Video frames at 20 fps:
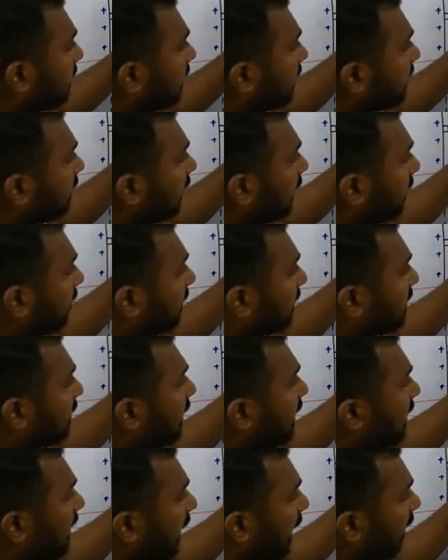the surface
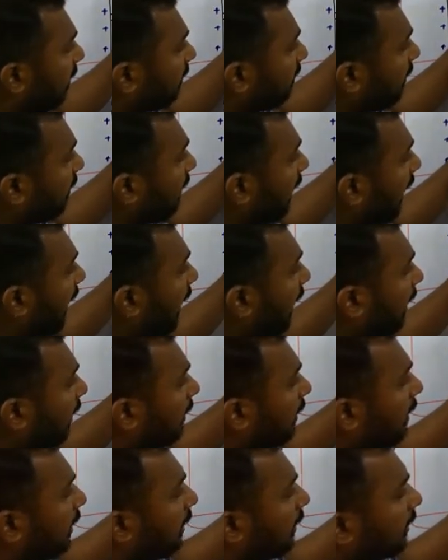dA1,
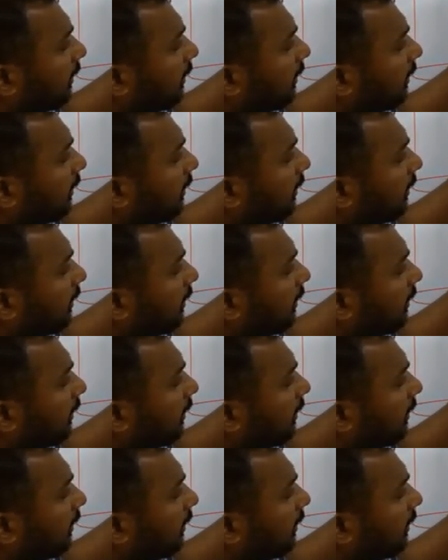and